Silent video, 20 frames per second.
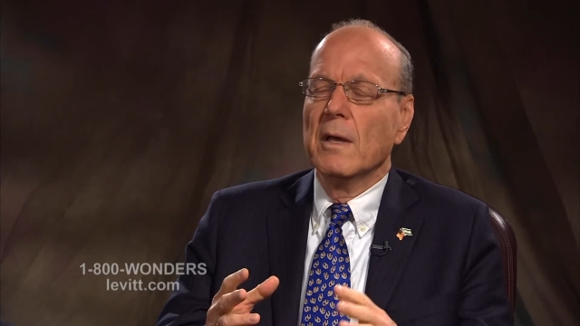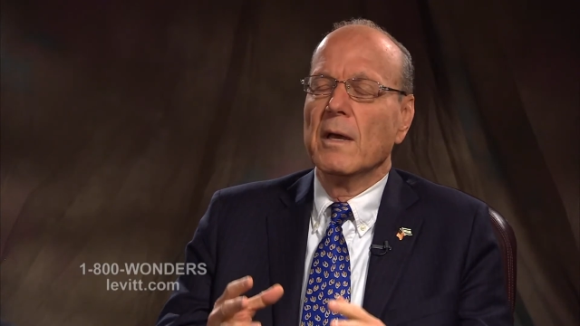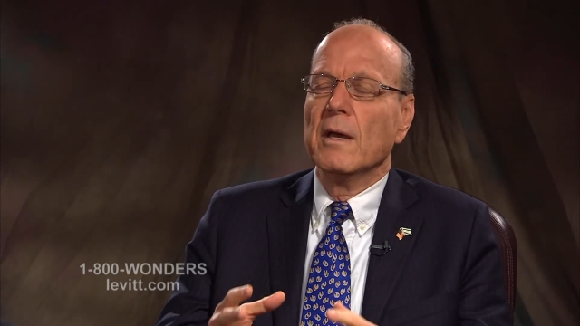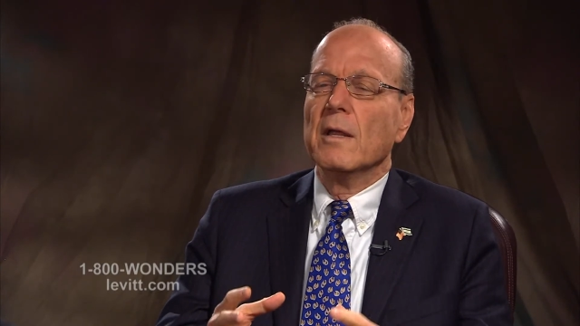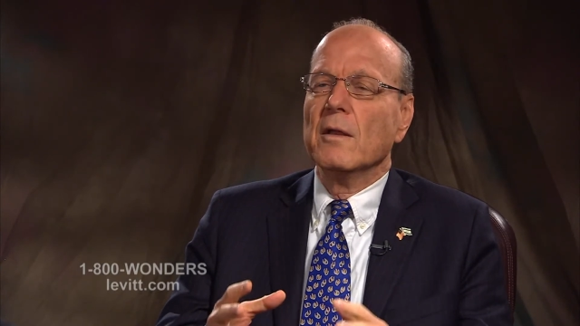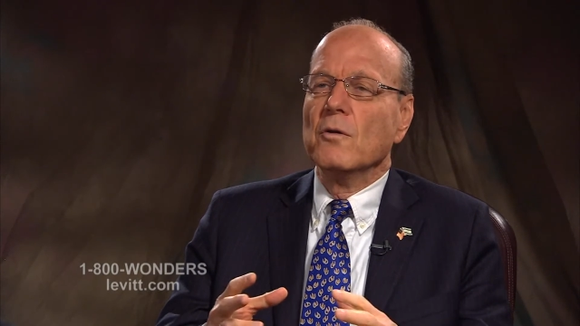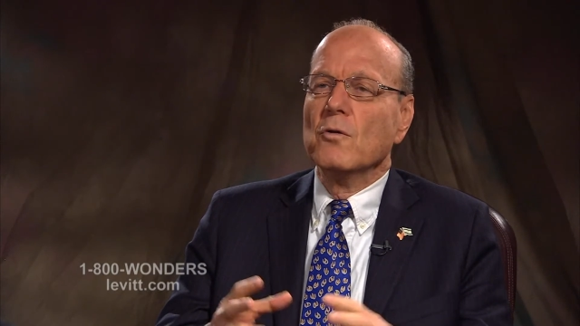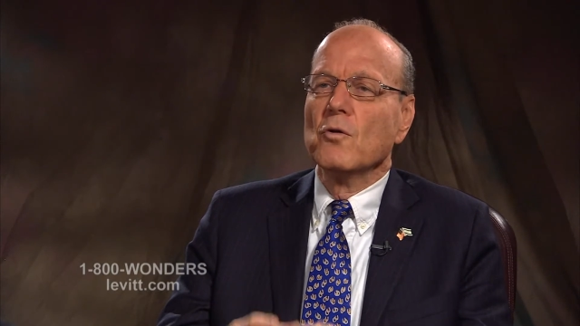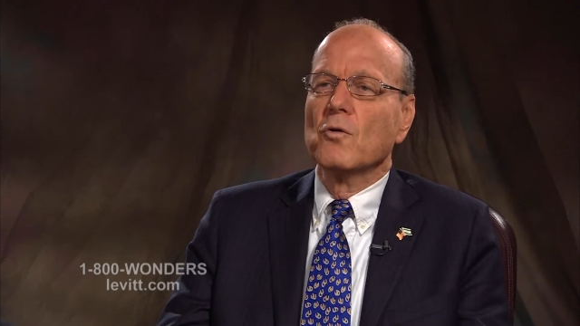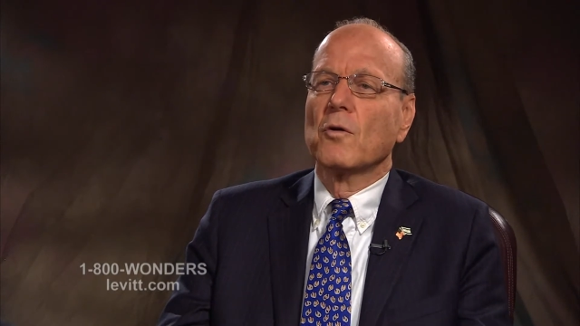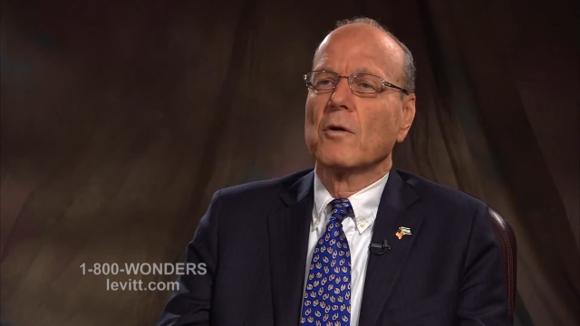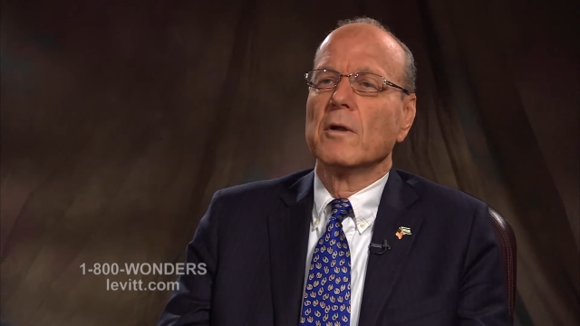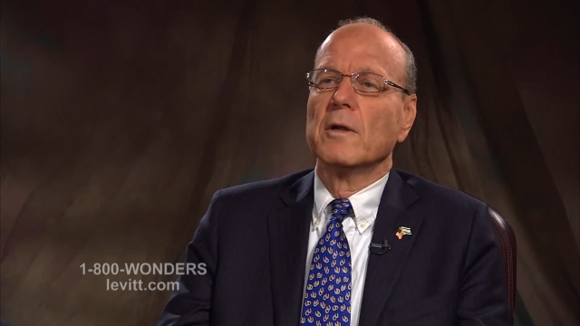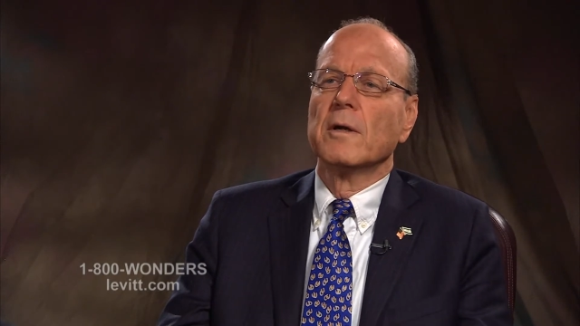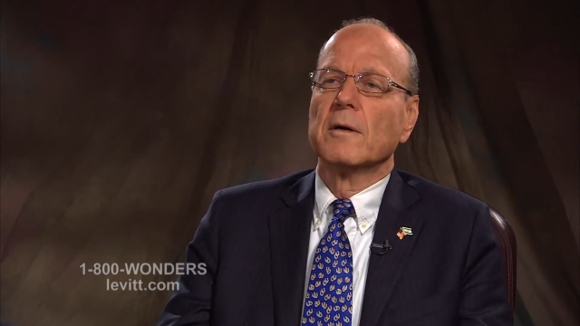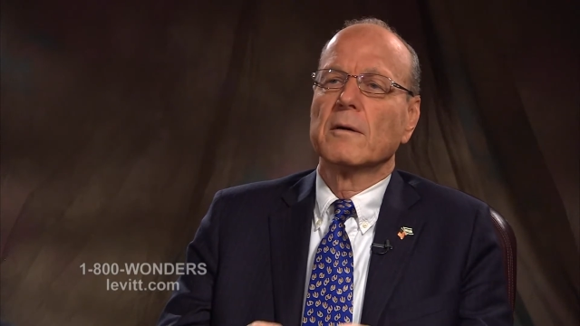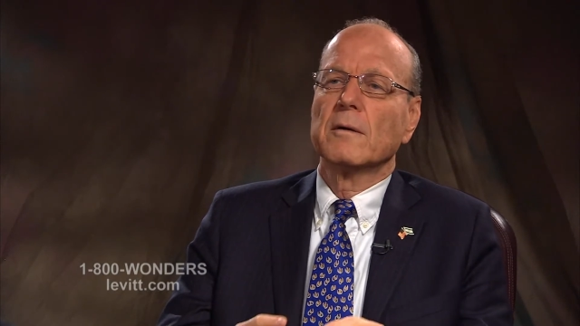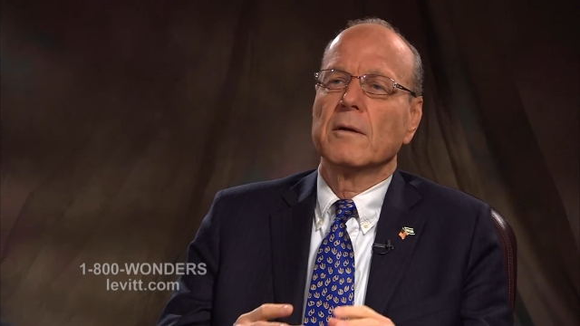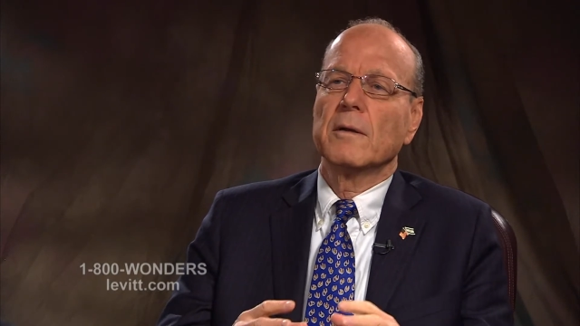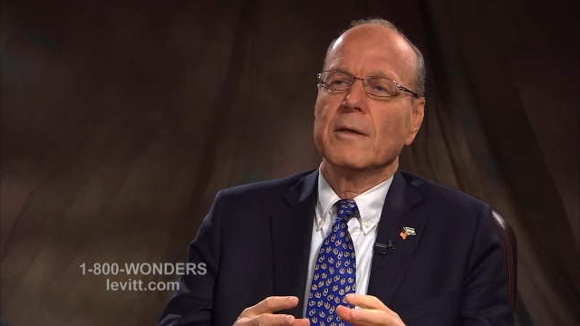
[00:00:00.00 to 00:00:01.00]
a
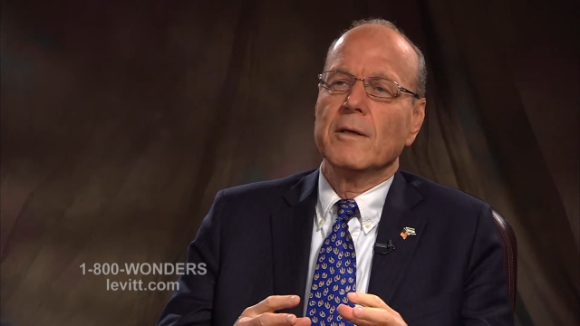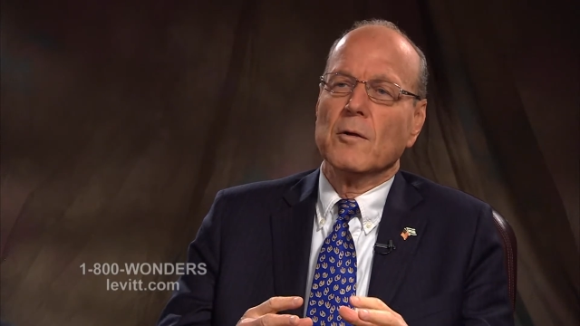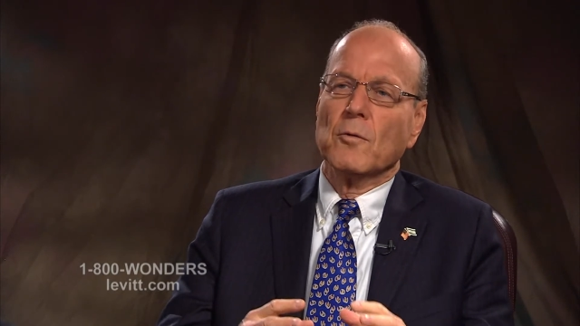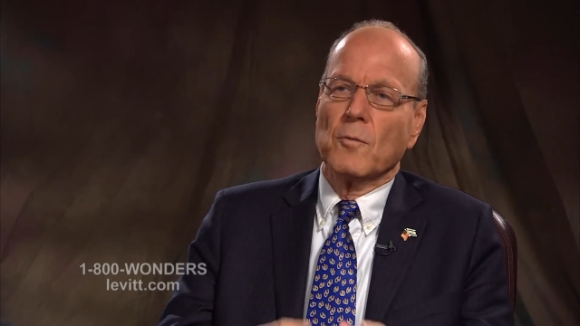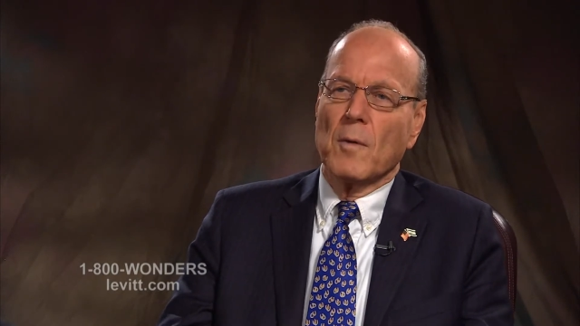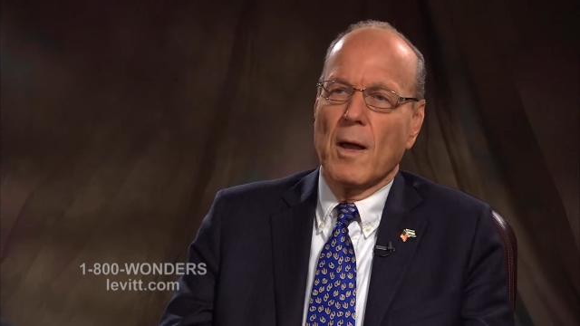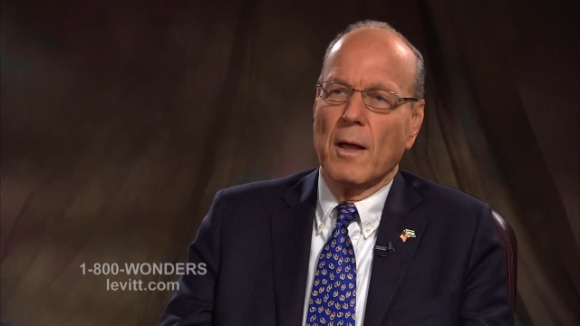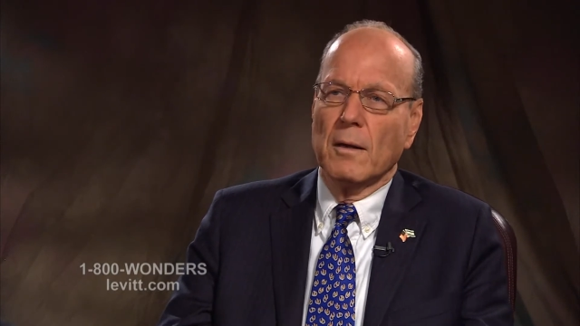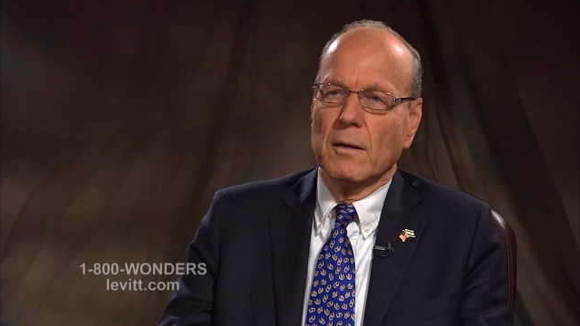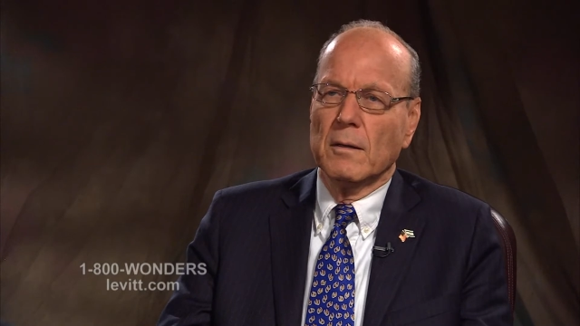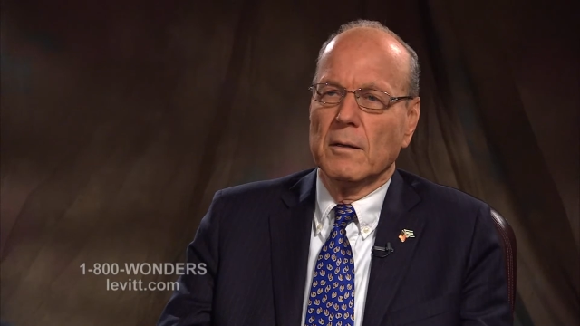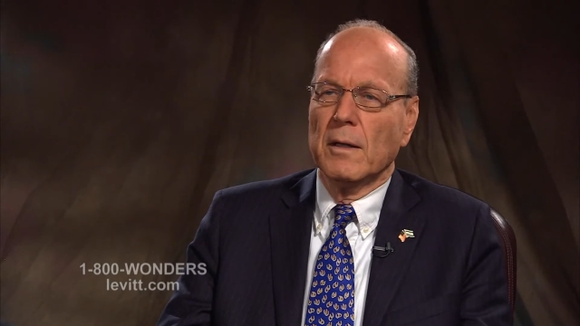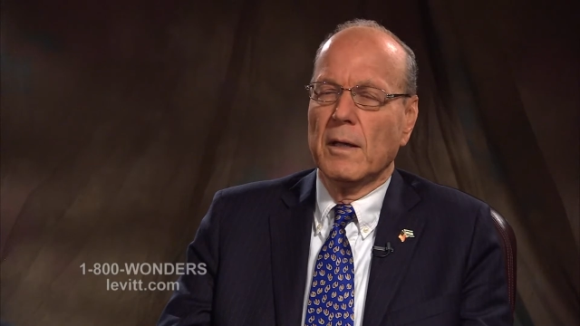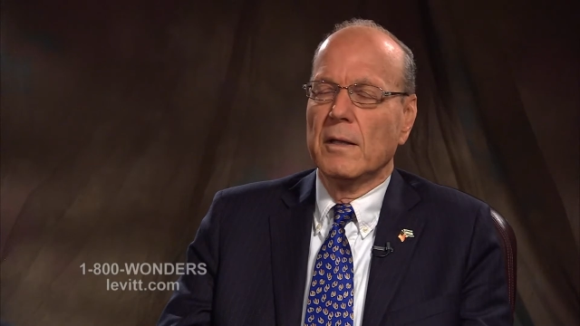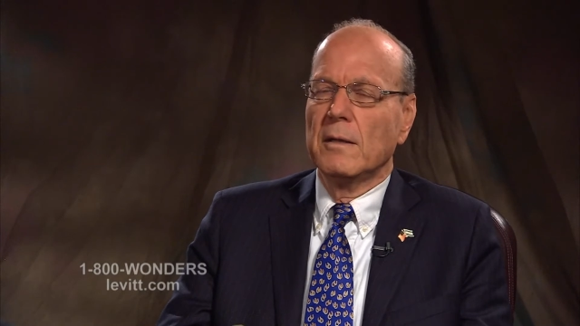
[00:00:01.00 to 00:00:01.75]
nuclear Iran